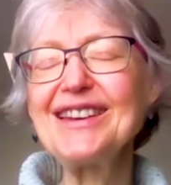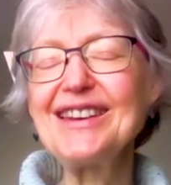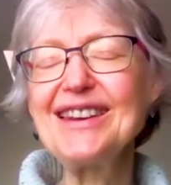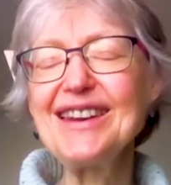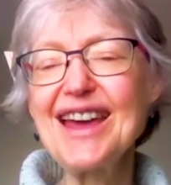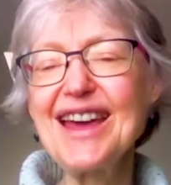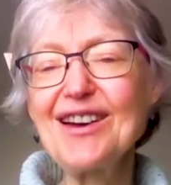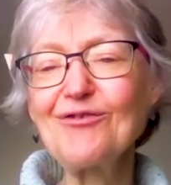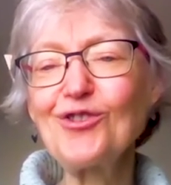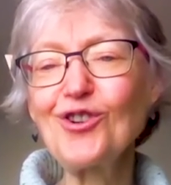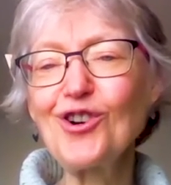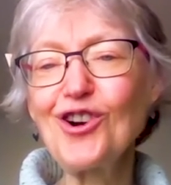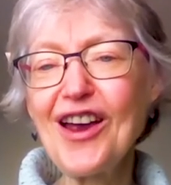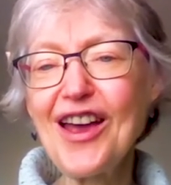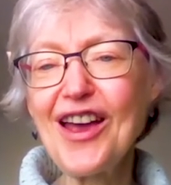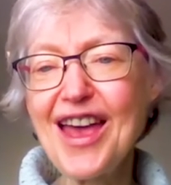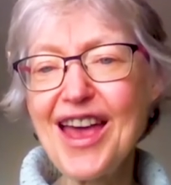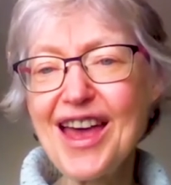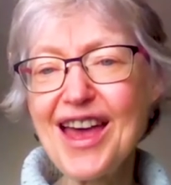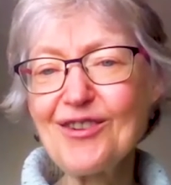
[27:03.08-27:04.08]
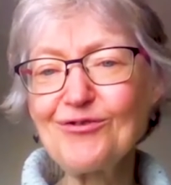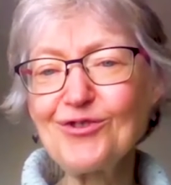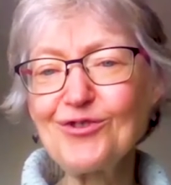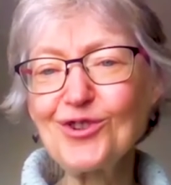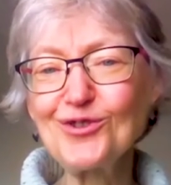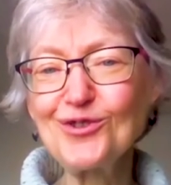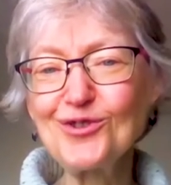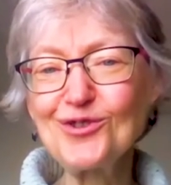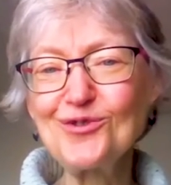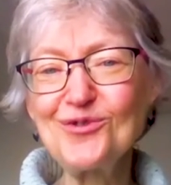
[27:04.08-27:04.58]
they never,
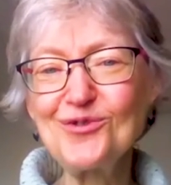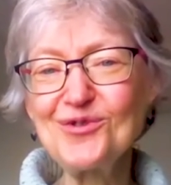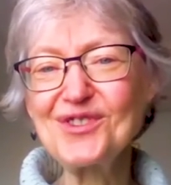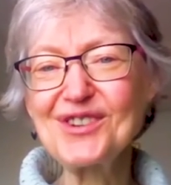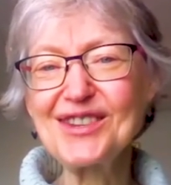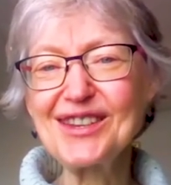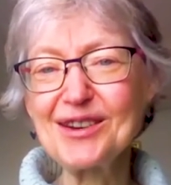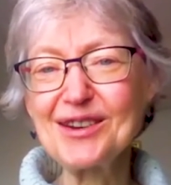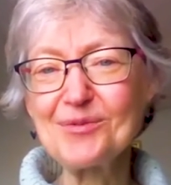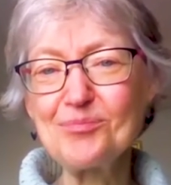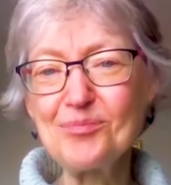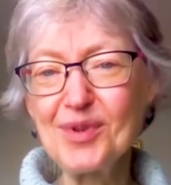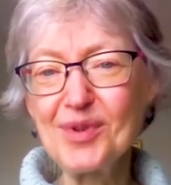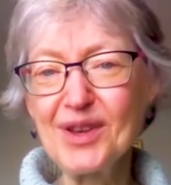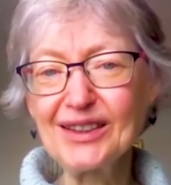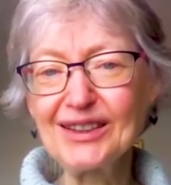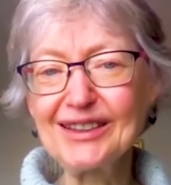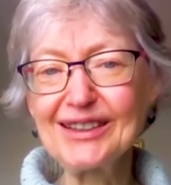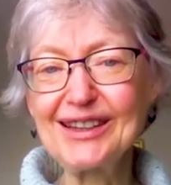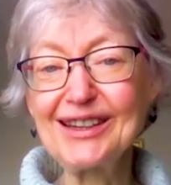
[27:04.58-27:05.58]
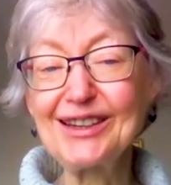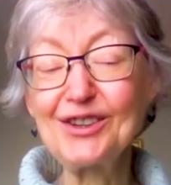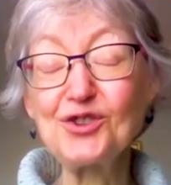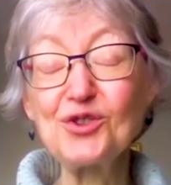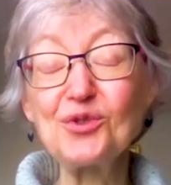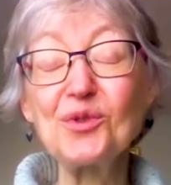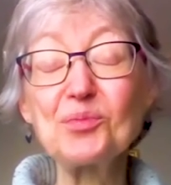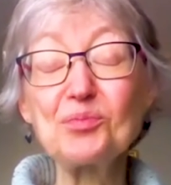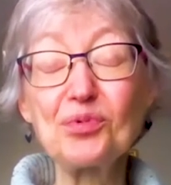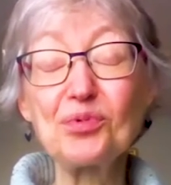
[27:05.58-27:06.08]
ever lose the ability
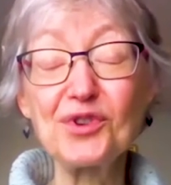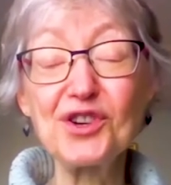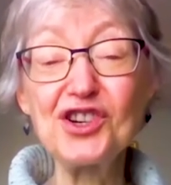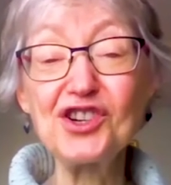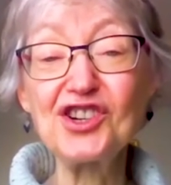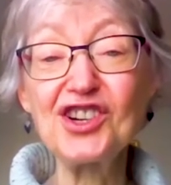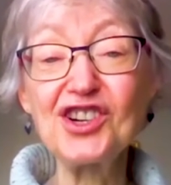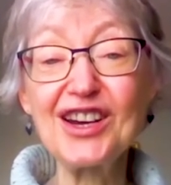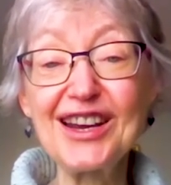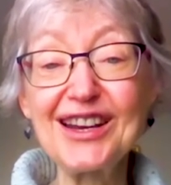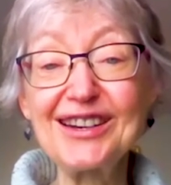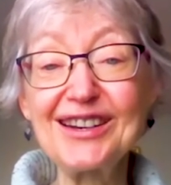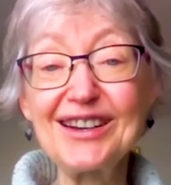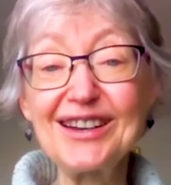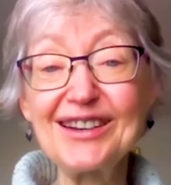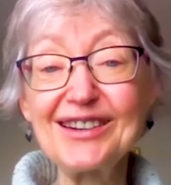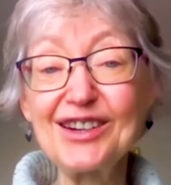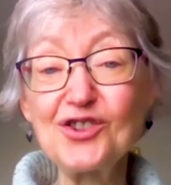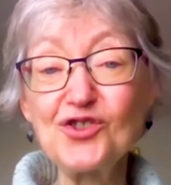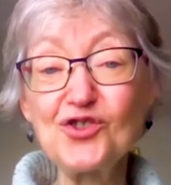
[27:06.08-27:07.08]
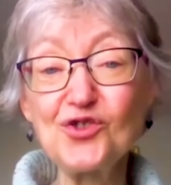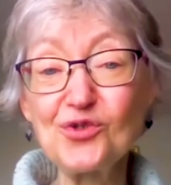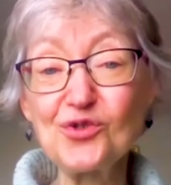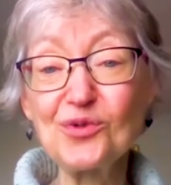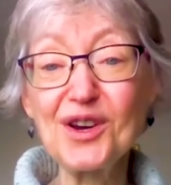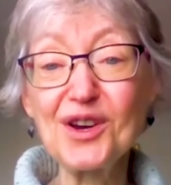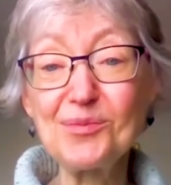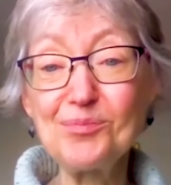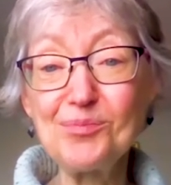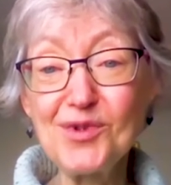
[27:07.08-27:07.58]
to appreciate and
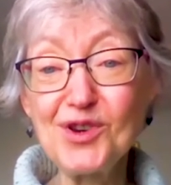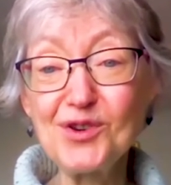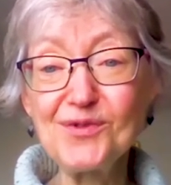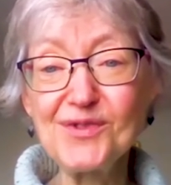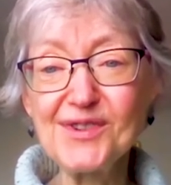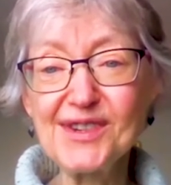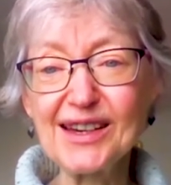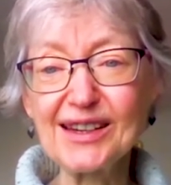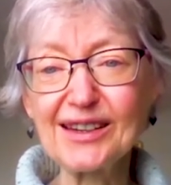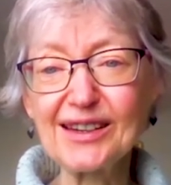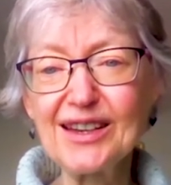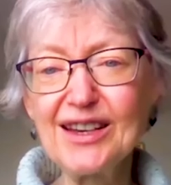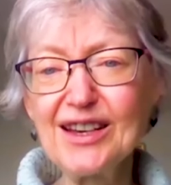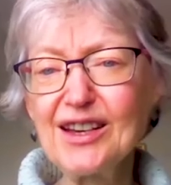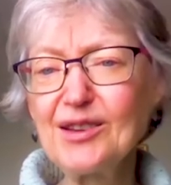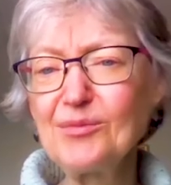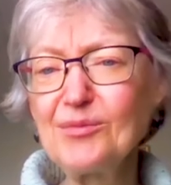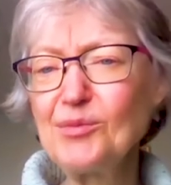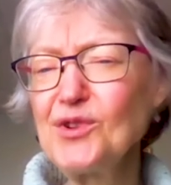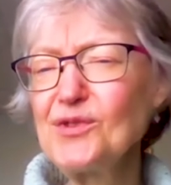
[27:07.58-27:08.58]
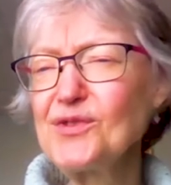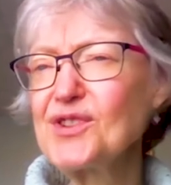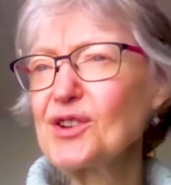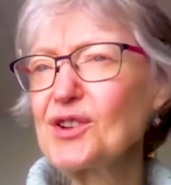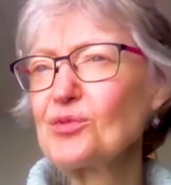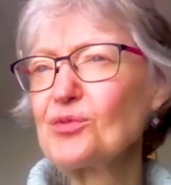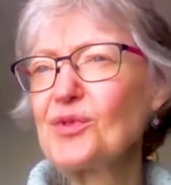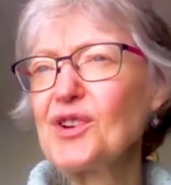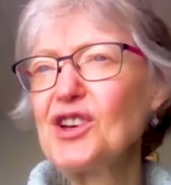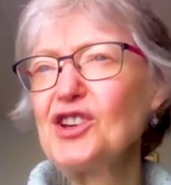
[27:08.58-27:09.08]
enjoy music.
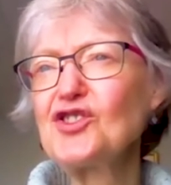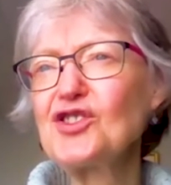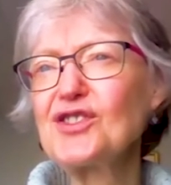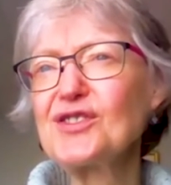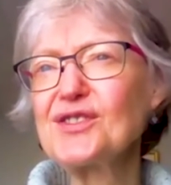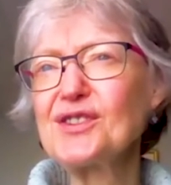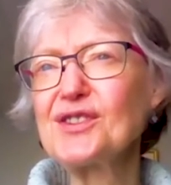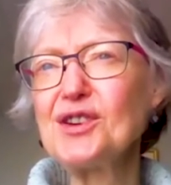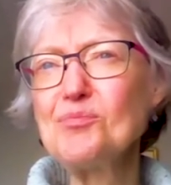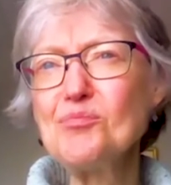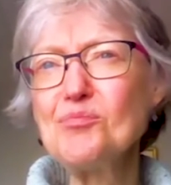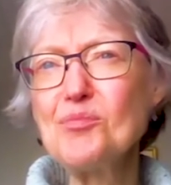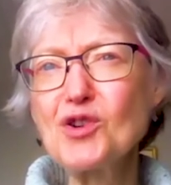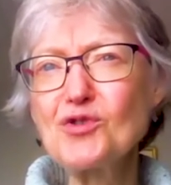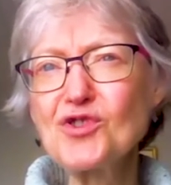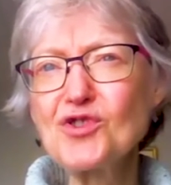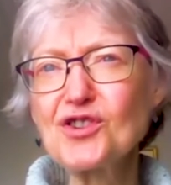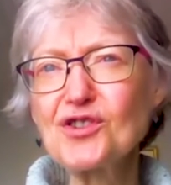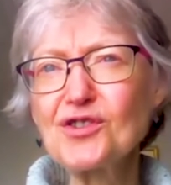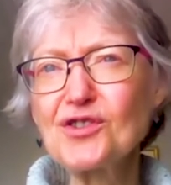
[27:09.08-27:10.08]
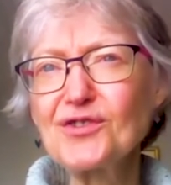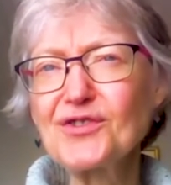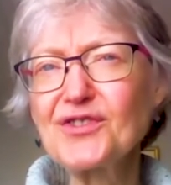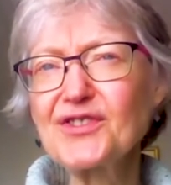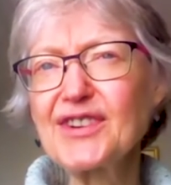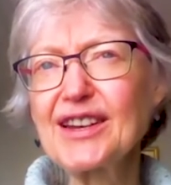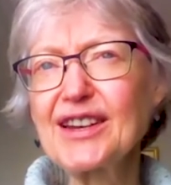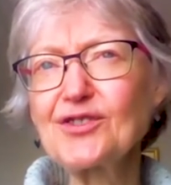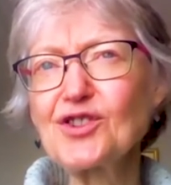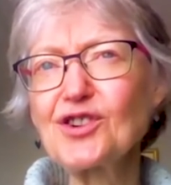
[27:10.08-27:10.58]
Music reaches an emotional
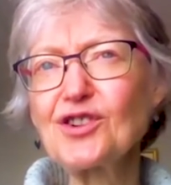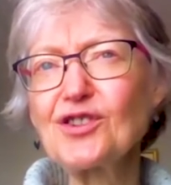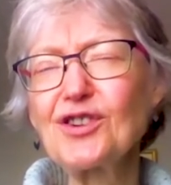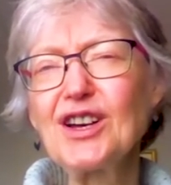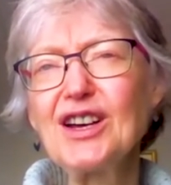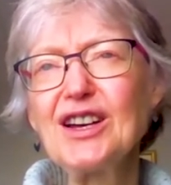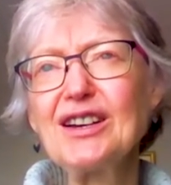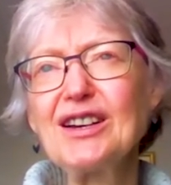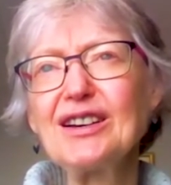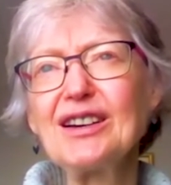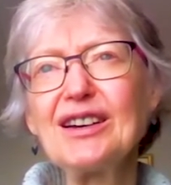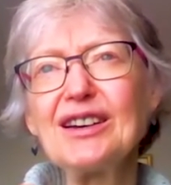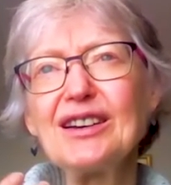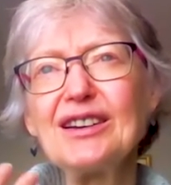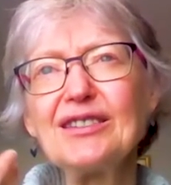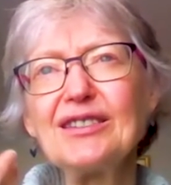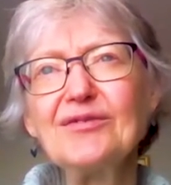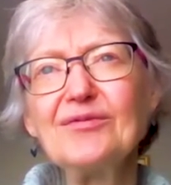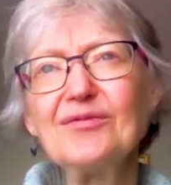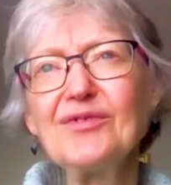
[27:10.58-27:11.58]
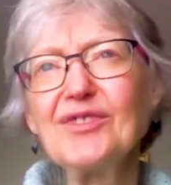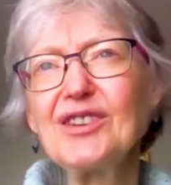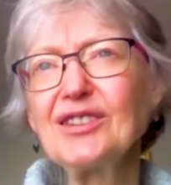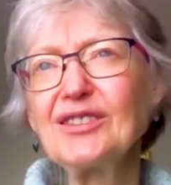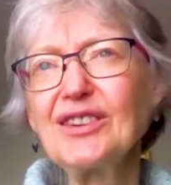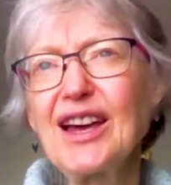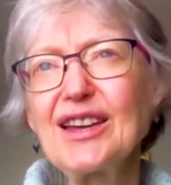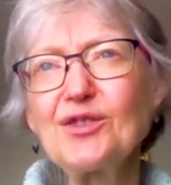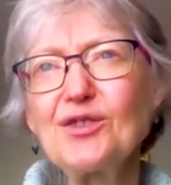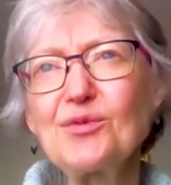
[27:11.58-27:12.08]
center. The
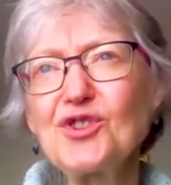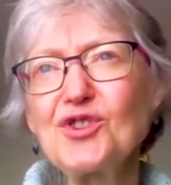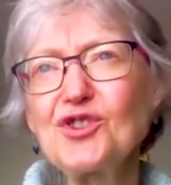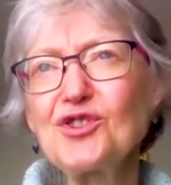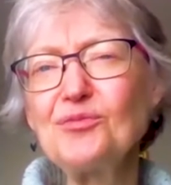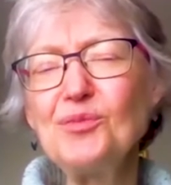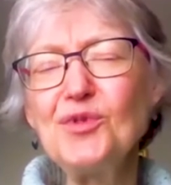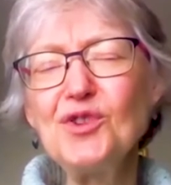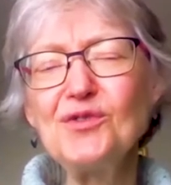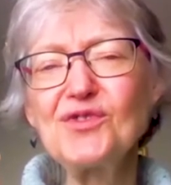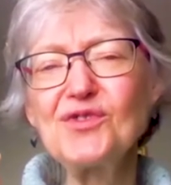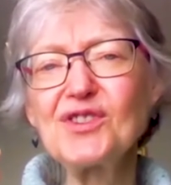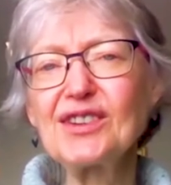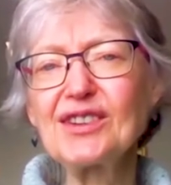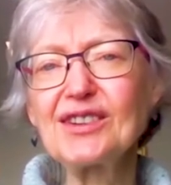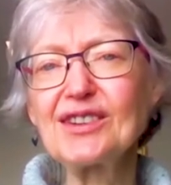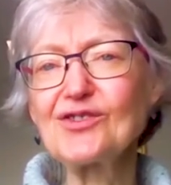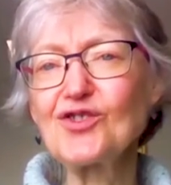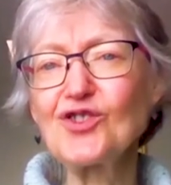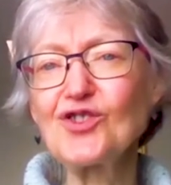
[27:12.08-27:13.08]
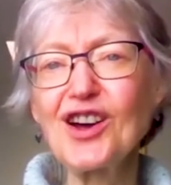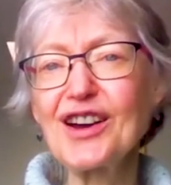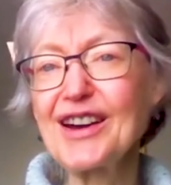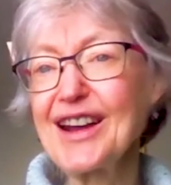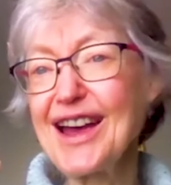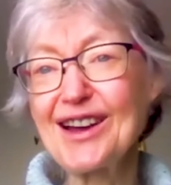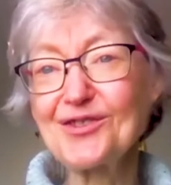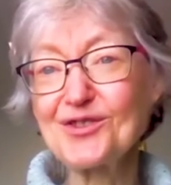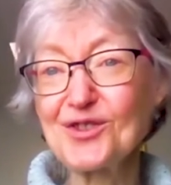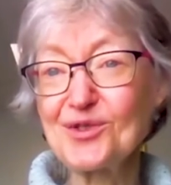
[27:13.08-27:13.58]
language of music is not
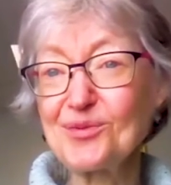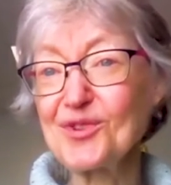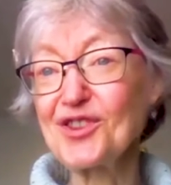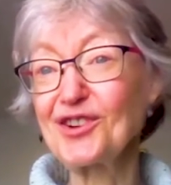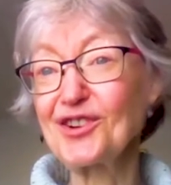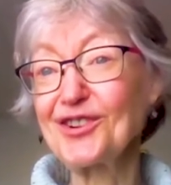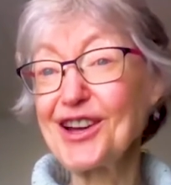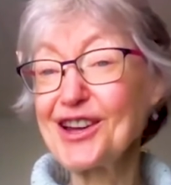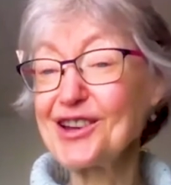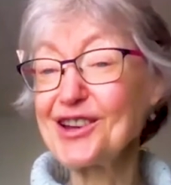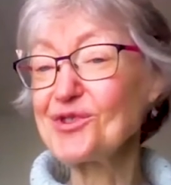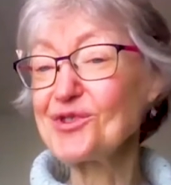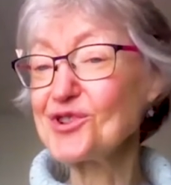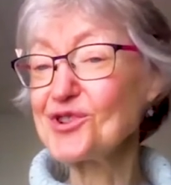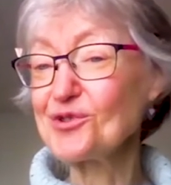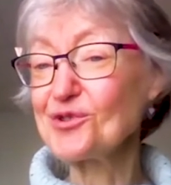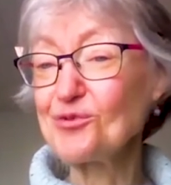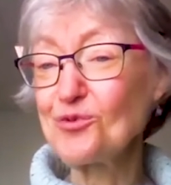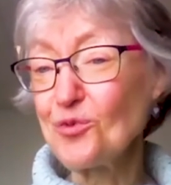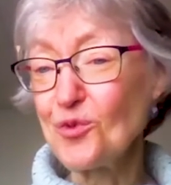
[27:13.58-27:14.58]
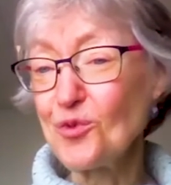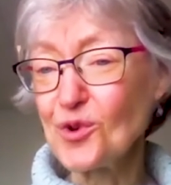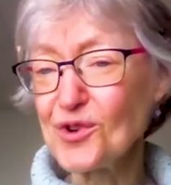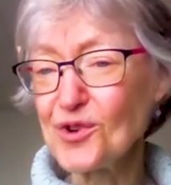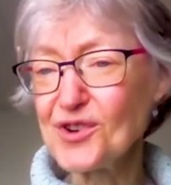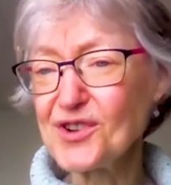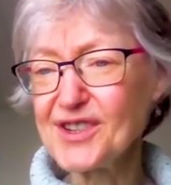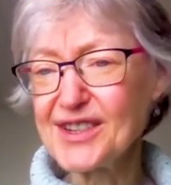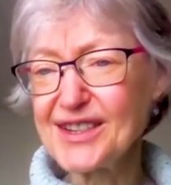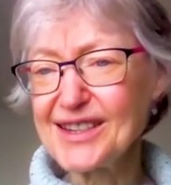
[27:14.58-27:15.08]
housed where the language of
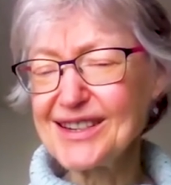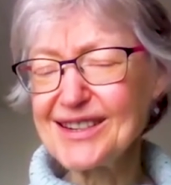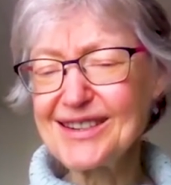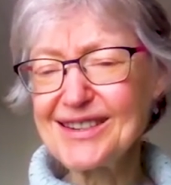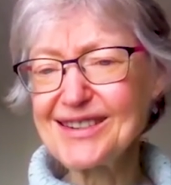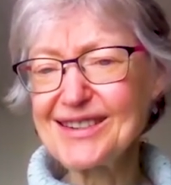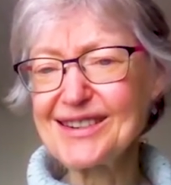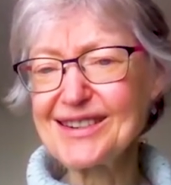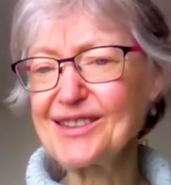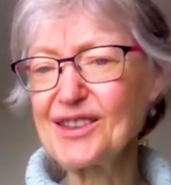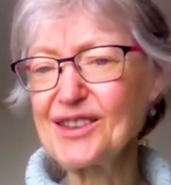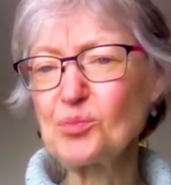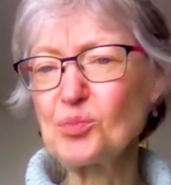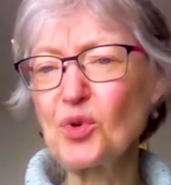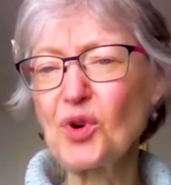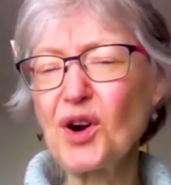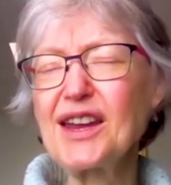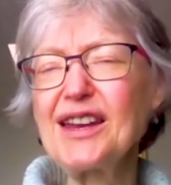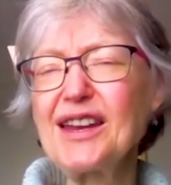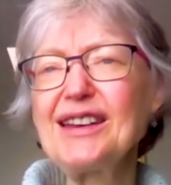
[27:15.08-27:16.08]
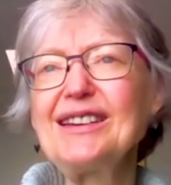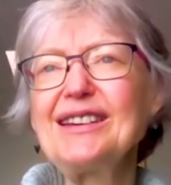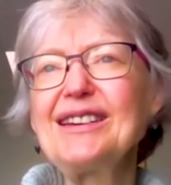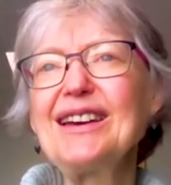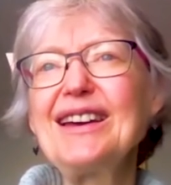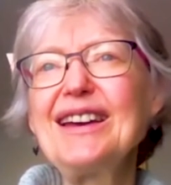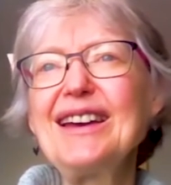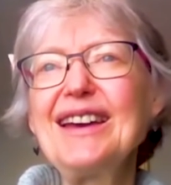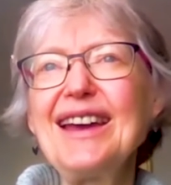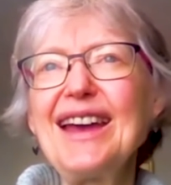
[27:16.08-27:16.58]
words is in the
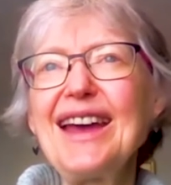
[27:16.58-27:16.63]
brain.